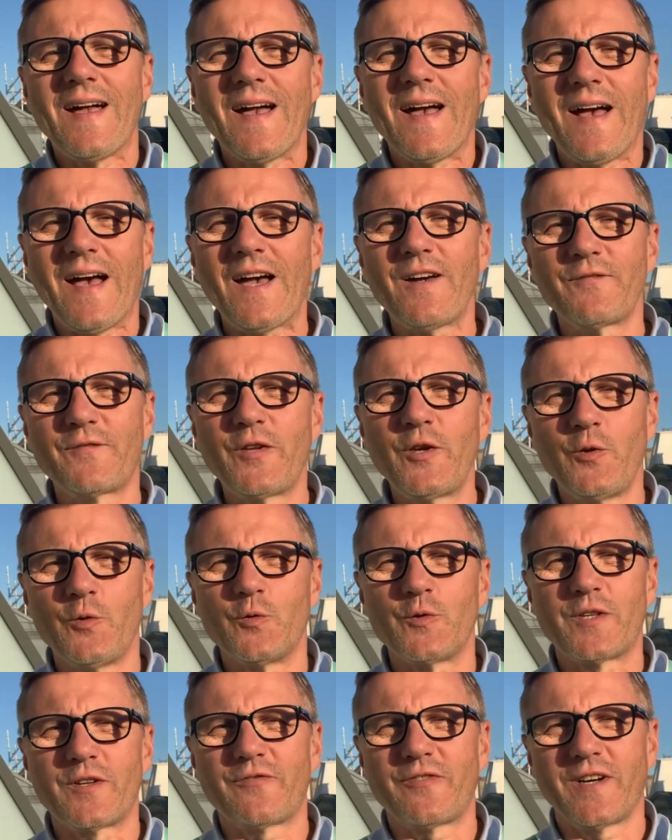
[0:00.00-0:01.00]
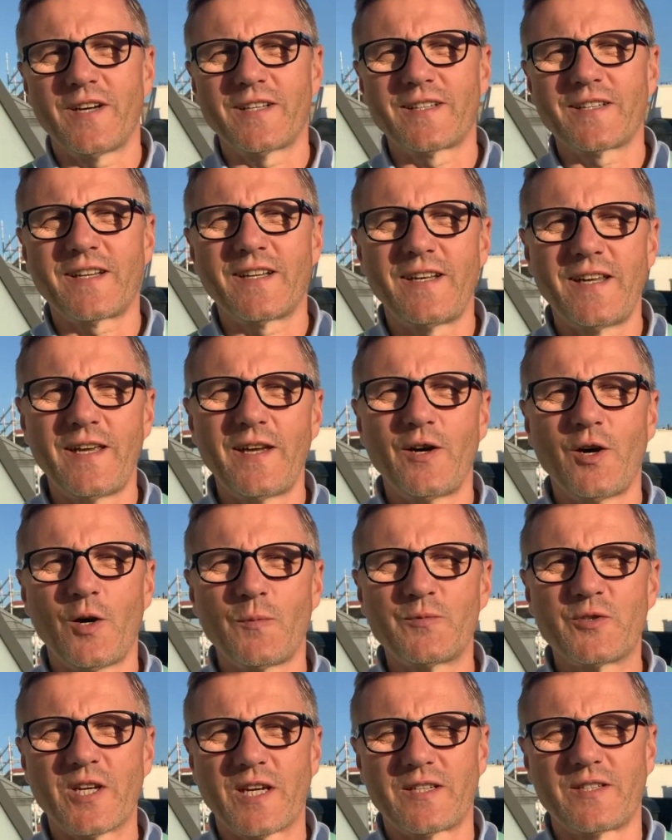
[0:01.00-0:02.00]
Have you defined clear
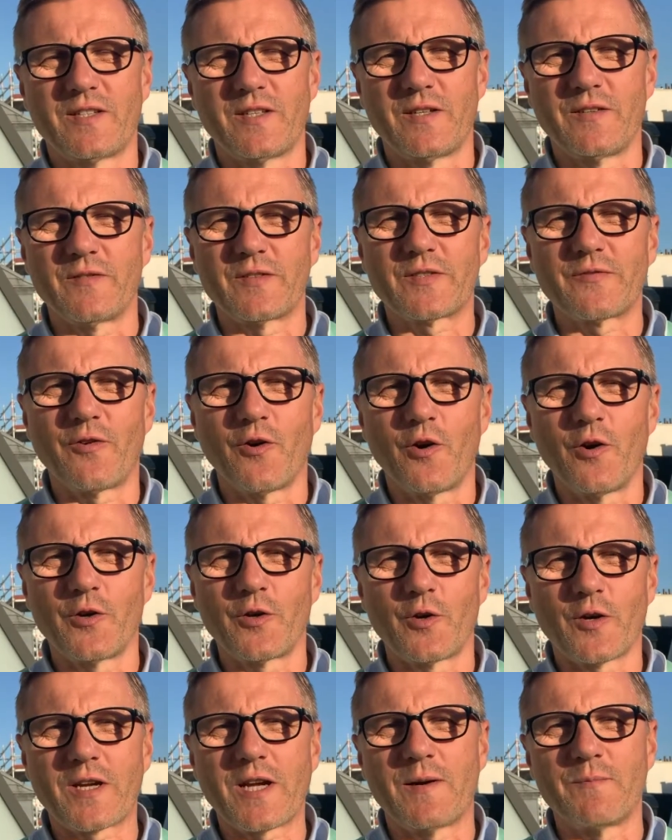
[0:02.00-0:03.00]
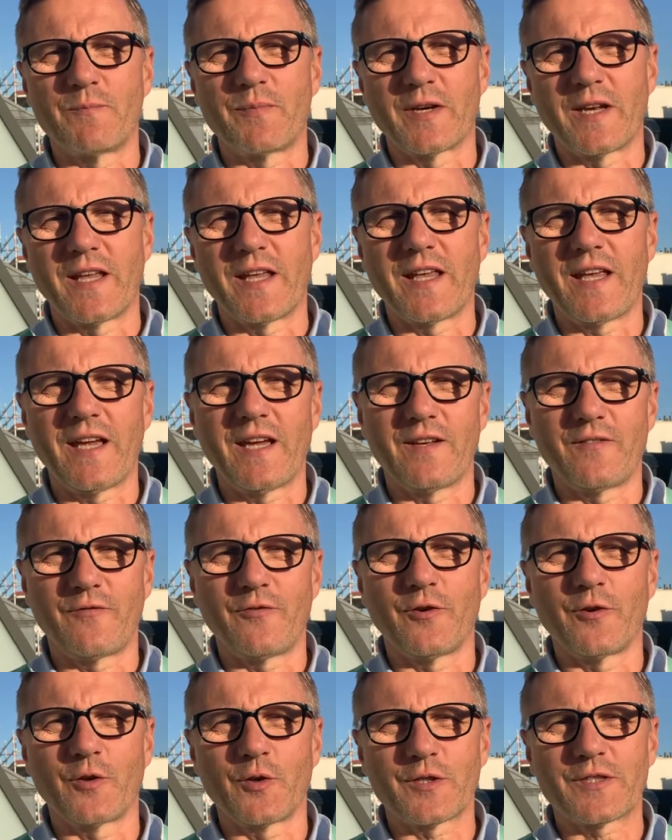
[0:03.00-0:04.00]
objectives for your company and
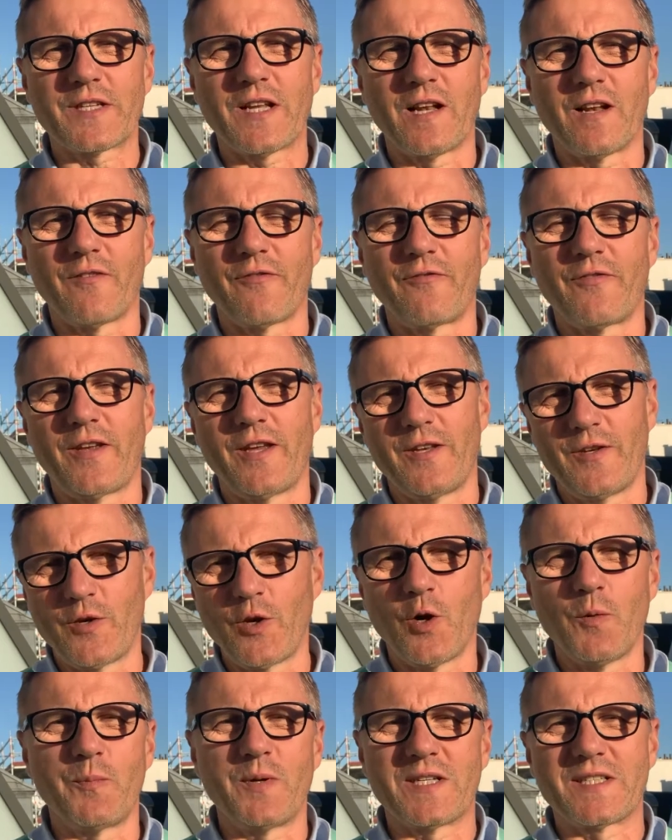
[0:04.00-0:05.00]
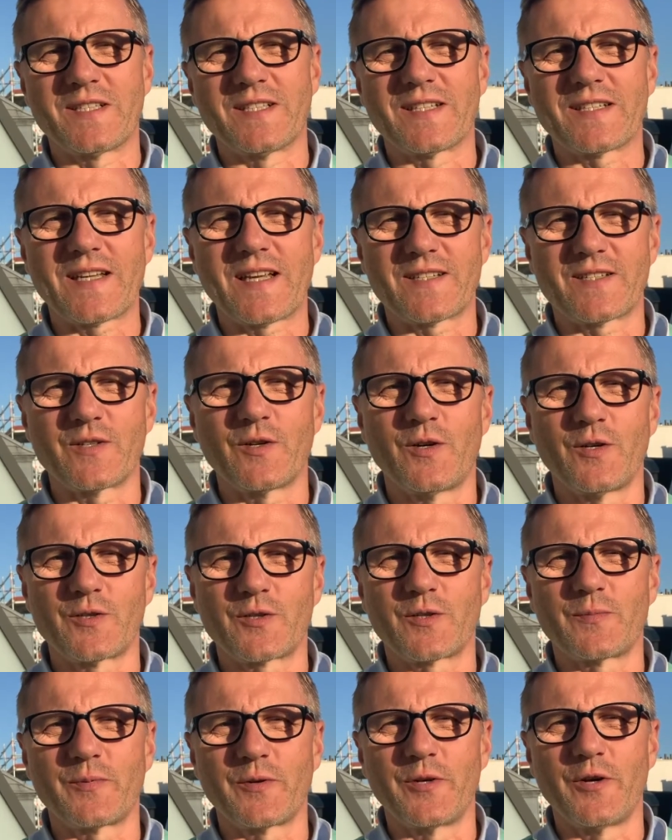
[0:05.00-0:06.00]
for yourself in your business as an
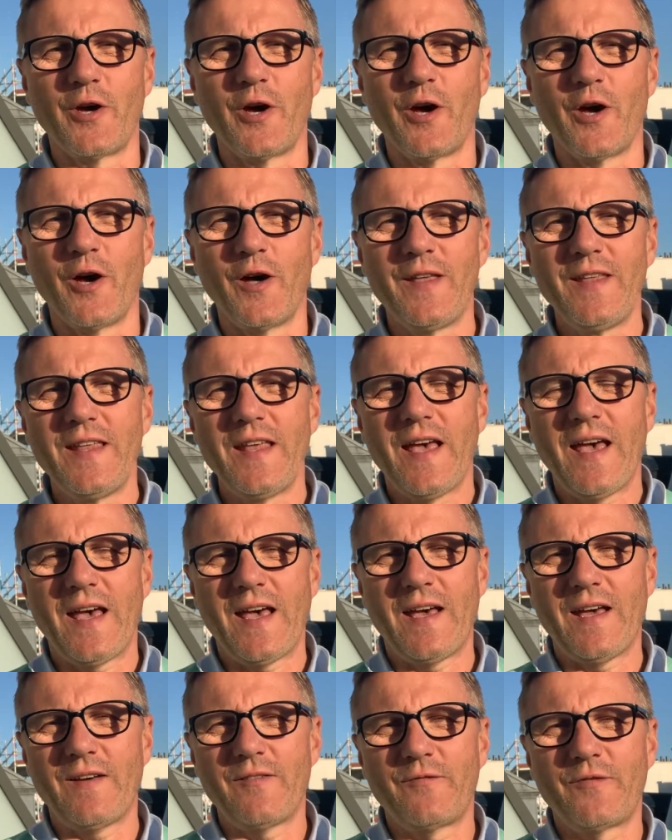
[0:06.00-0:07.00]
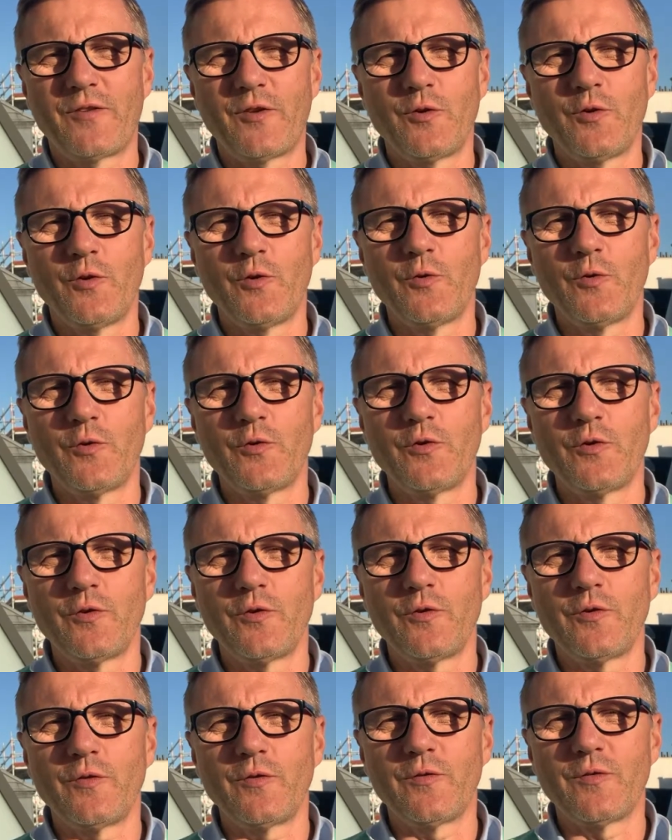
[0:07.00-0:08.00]
entrepreneur? Have you
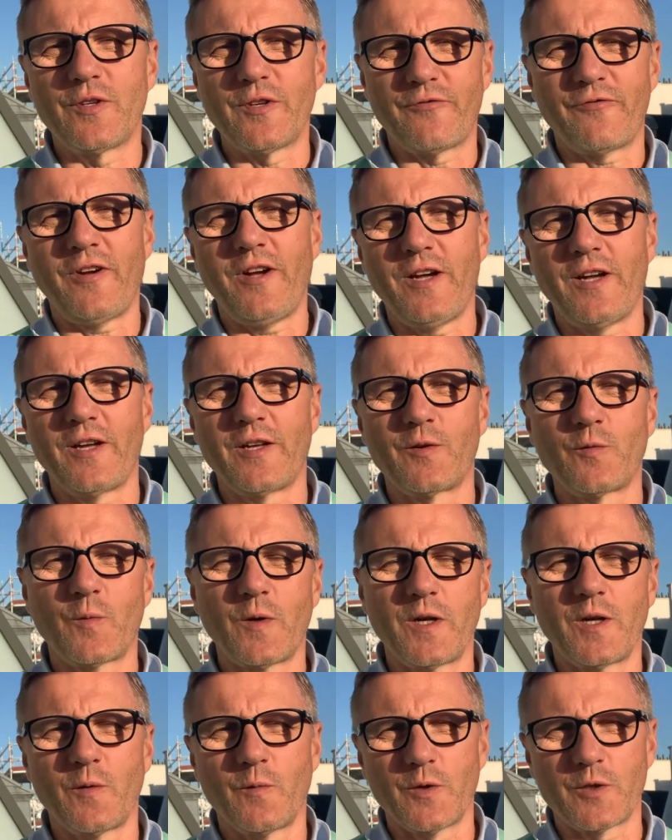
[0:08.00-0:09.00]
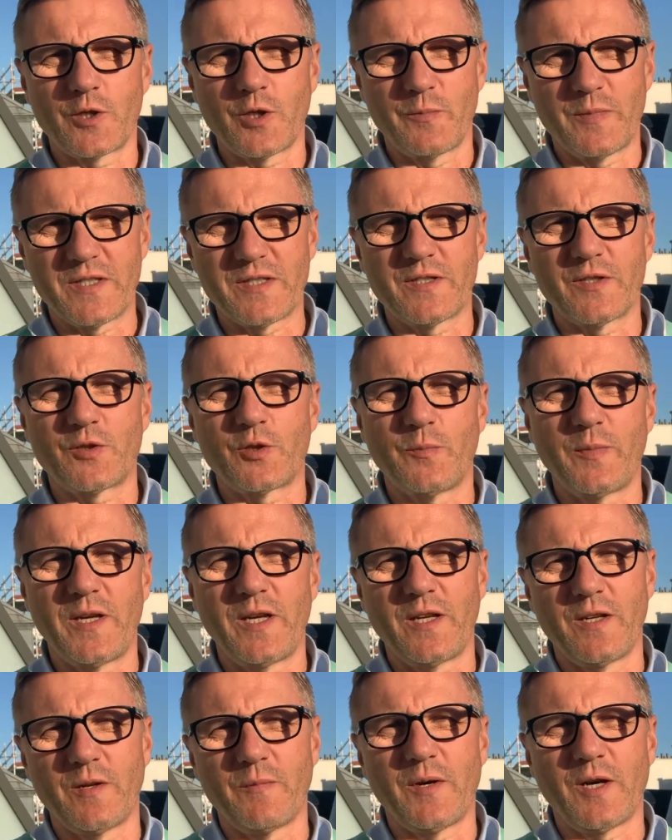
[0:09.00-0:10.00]
defined where you want your business to
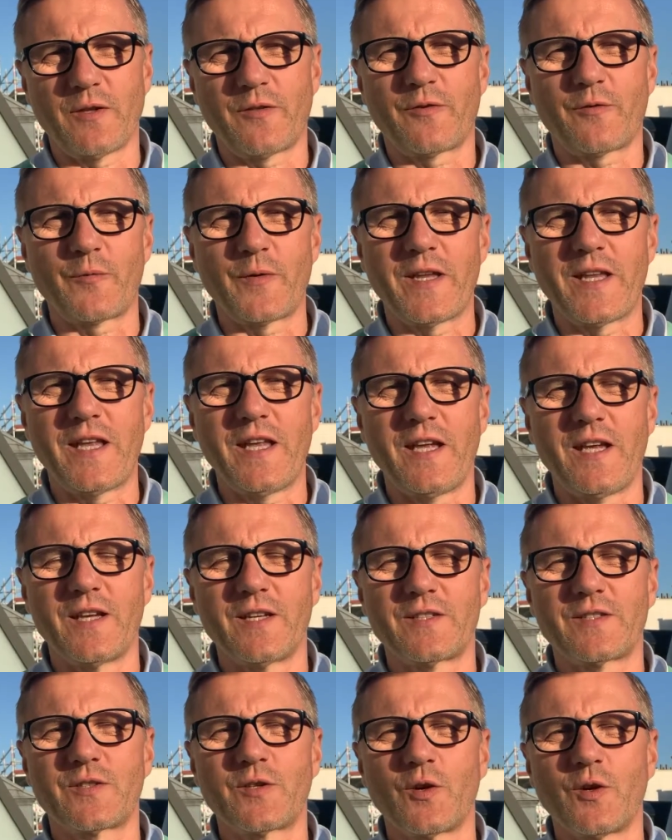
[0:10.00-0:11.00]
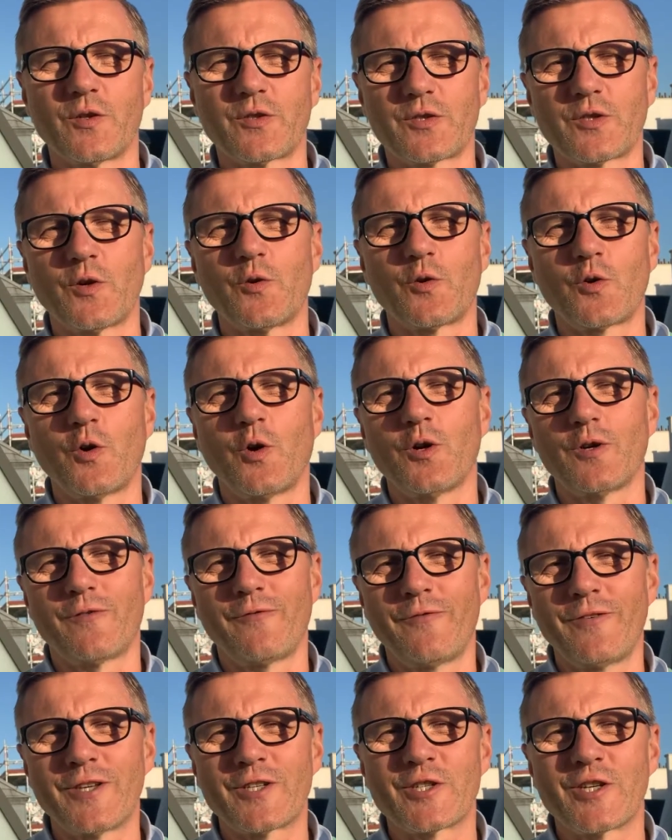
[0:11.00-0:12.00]
be in about 3 years, your so-called
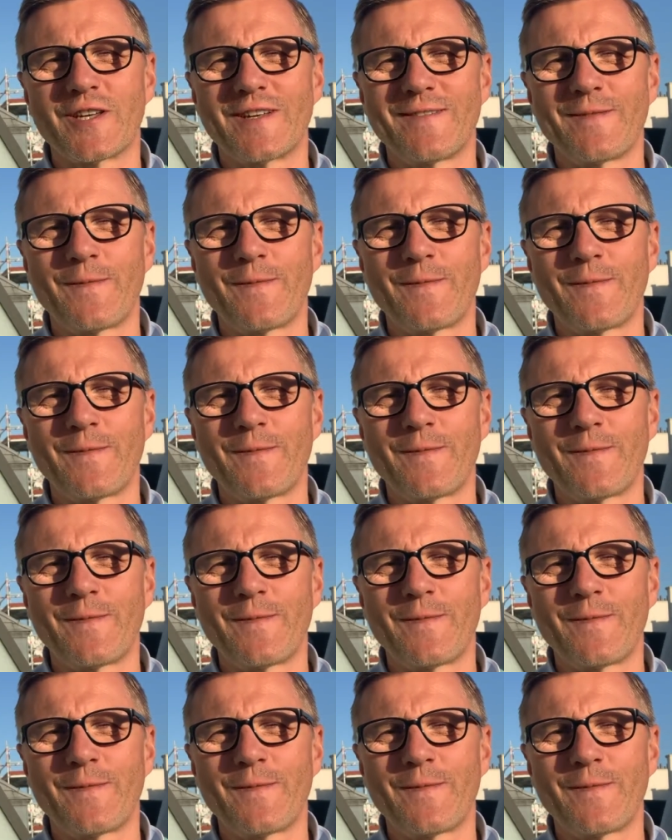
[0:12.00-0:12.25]
vision?